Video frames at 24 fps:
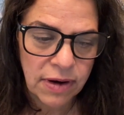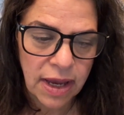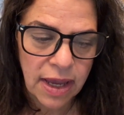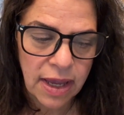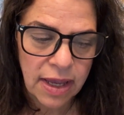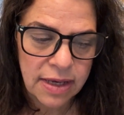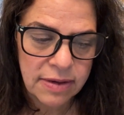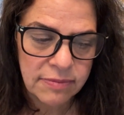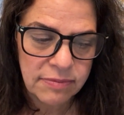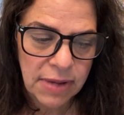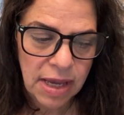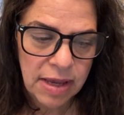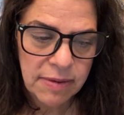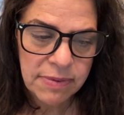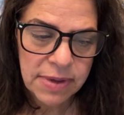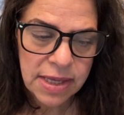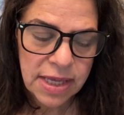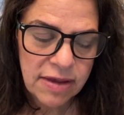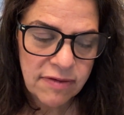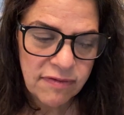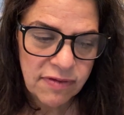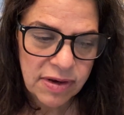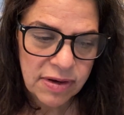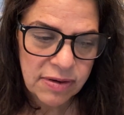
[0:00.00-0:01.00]
and maybe
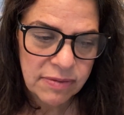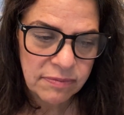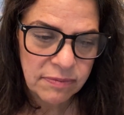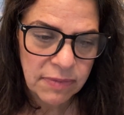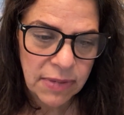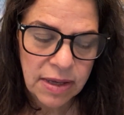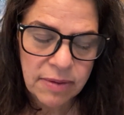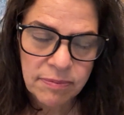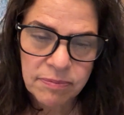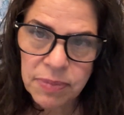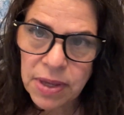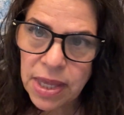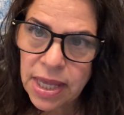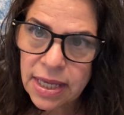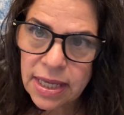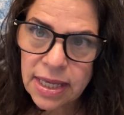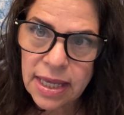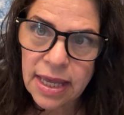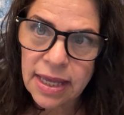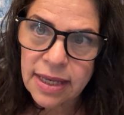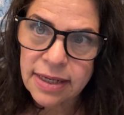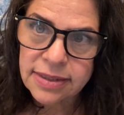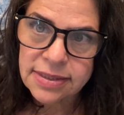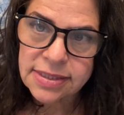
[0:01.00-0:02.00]
even pick
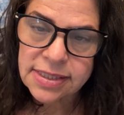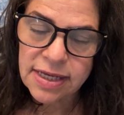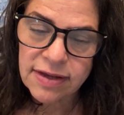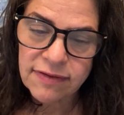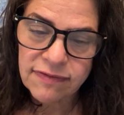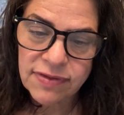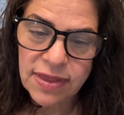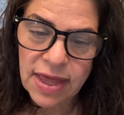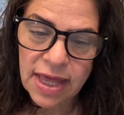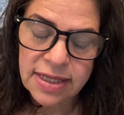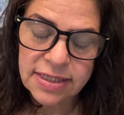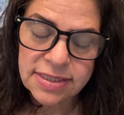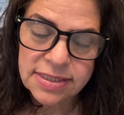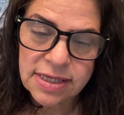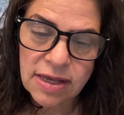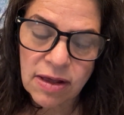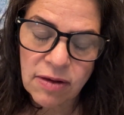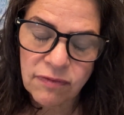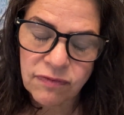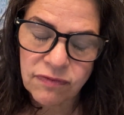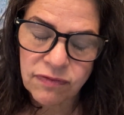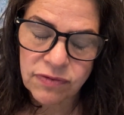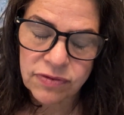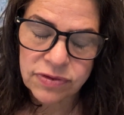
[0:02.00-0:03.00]
it if that's
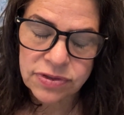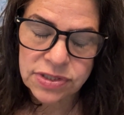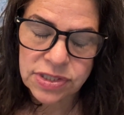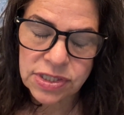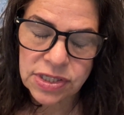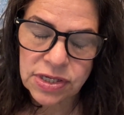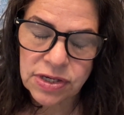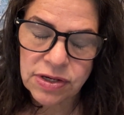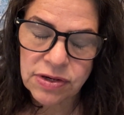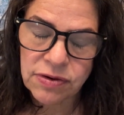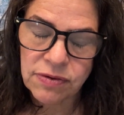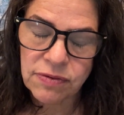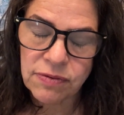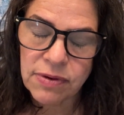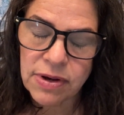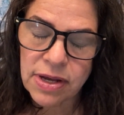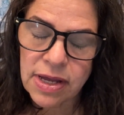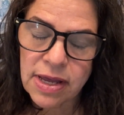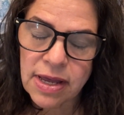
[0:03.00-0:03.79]
helpful to you.